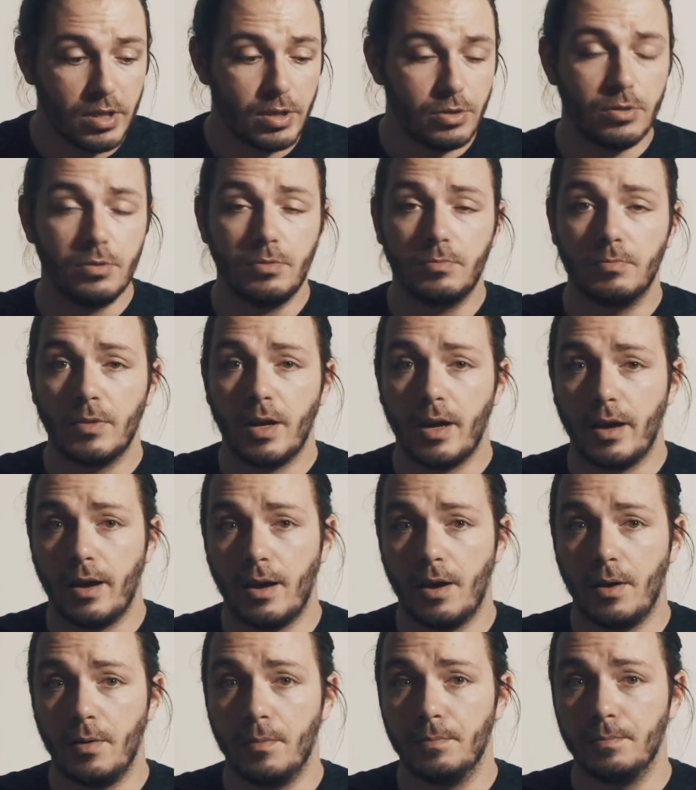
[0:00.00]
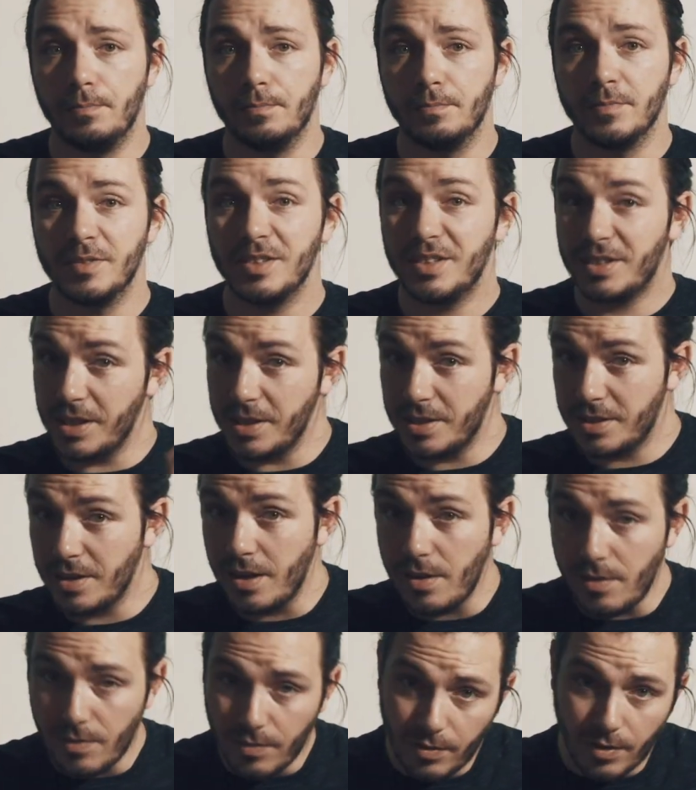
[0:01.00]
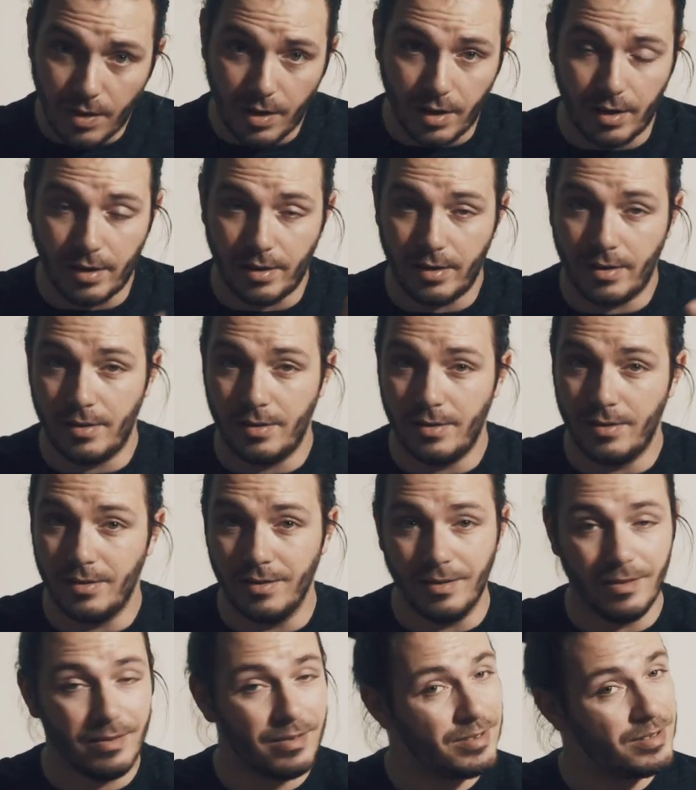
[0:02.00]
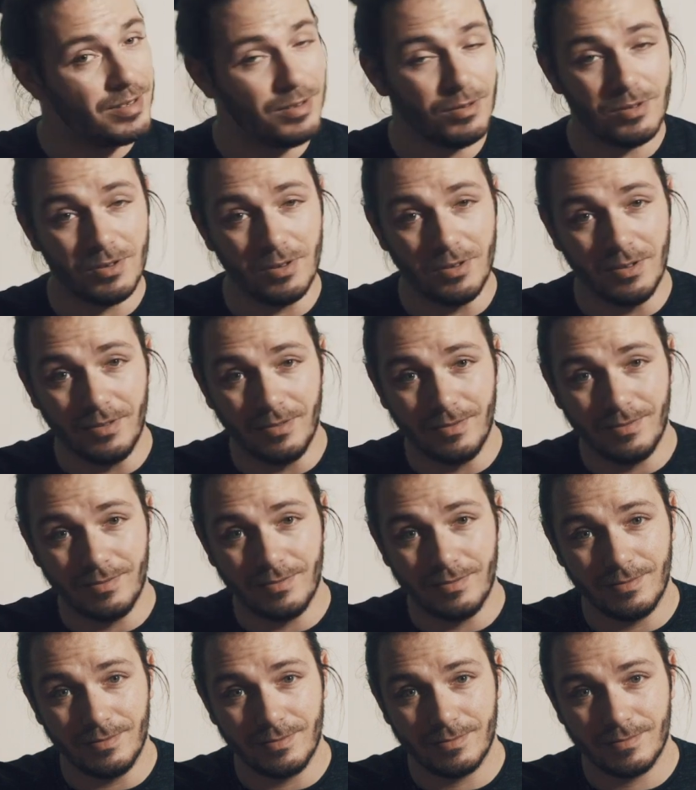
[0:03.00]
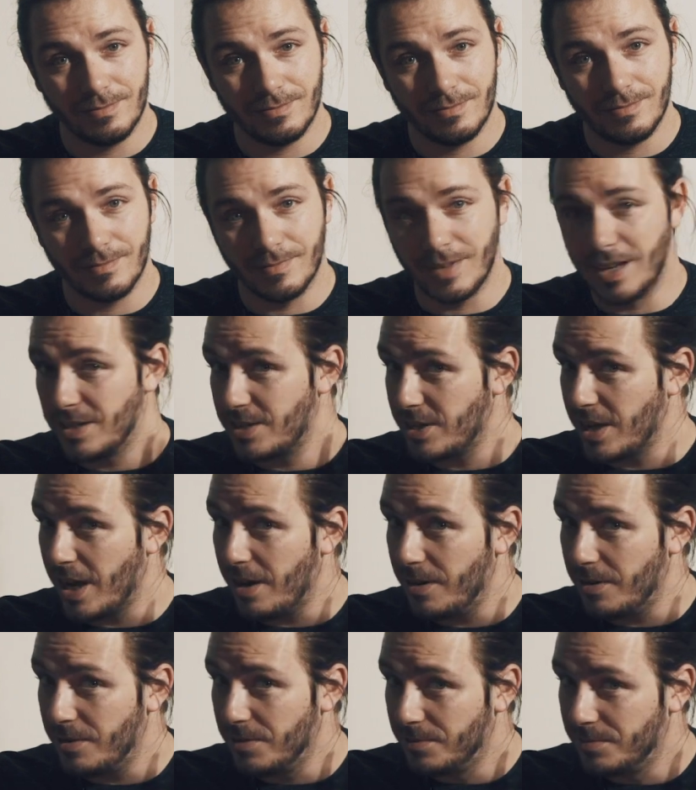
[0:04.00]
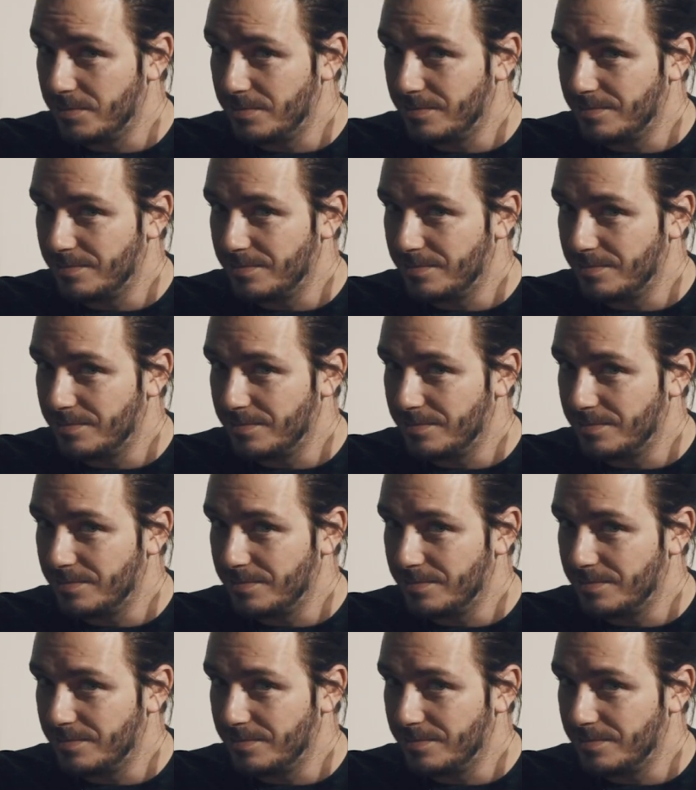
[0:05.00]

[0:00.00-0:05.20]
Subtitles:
stay tuned, stay safe, and see you soon. Ciao.